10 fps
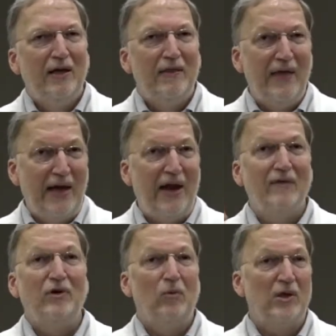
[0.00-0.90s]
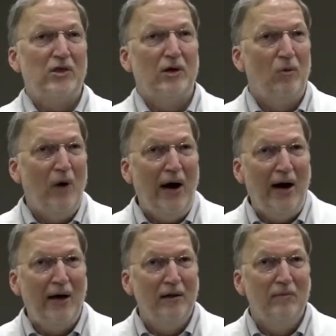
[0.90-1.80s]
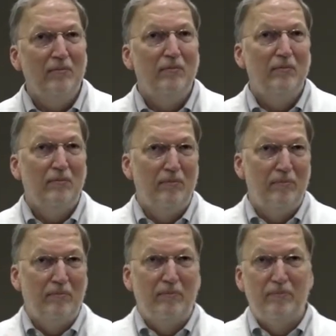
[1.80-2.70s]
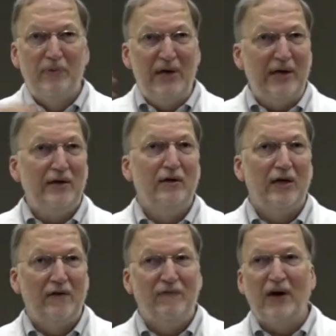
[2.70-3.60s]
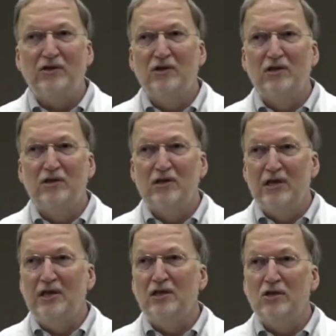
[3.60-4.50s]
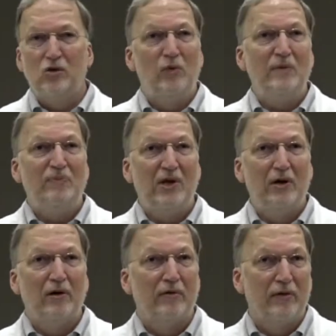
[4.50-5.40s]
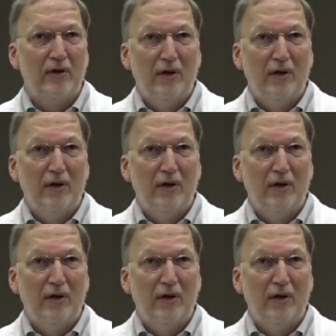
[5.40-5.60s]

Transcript: that every once in a while, big infectious diseases sweep the earth.